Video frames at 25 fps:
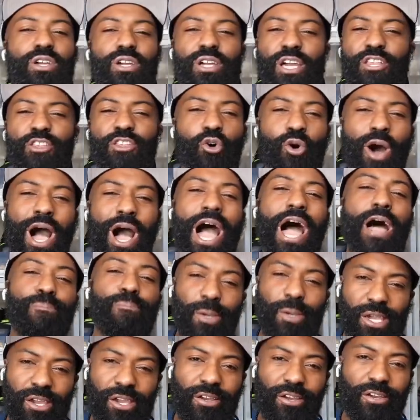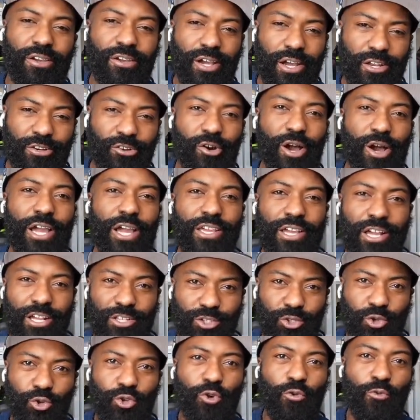And no hot pink. I know how y'all
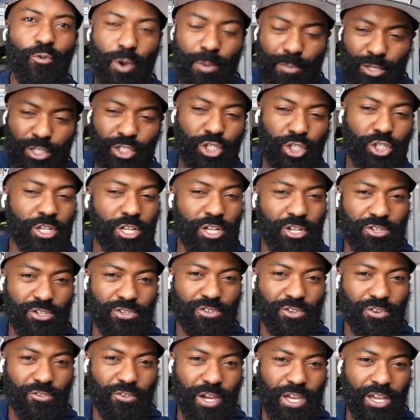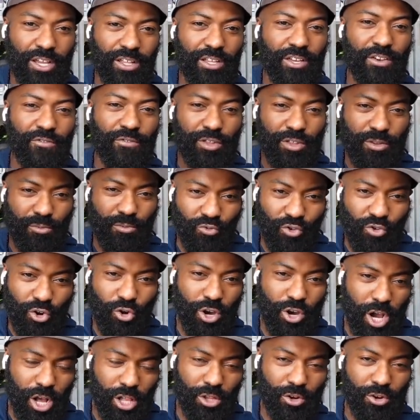do the women's sneakers, all right? Give us some real
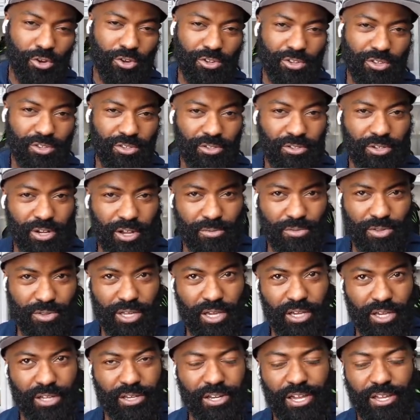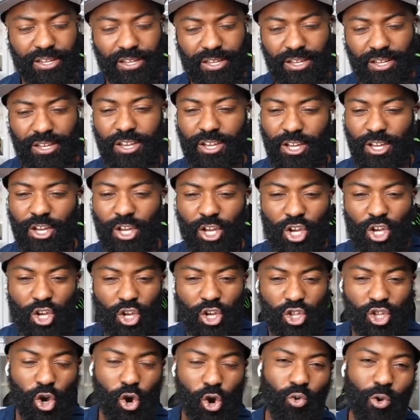colors. You know what I'm saying? Like,
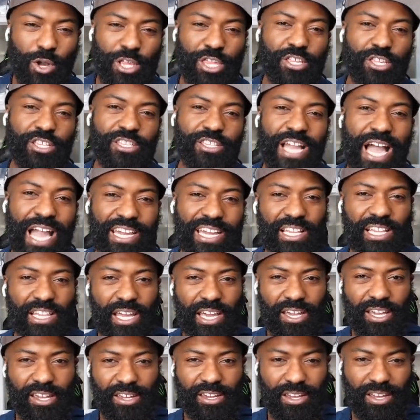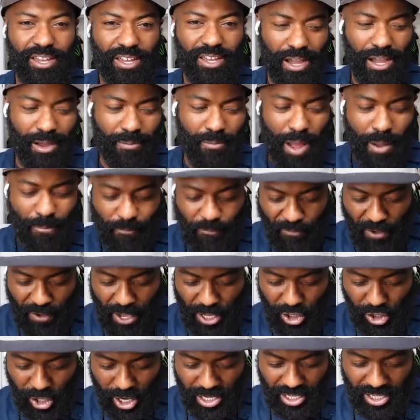Sue, what's the diet like? I'm
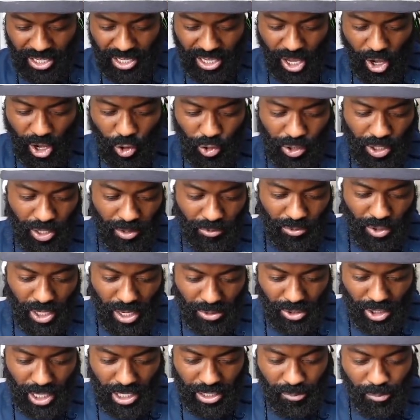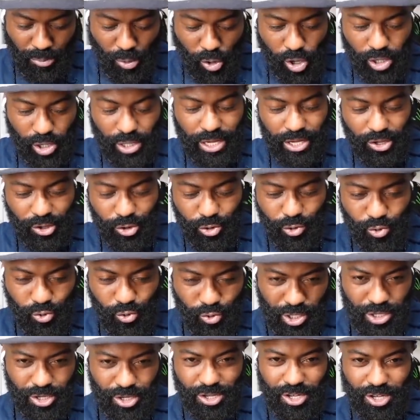fake trying to get healthy. I'm trying to ball like you.
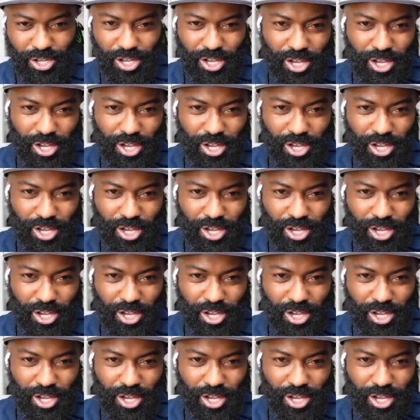Are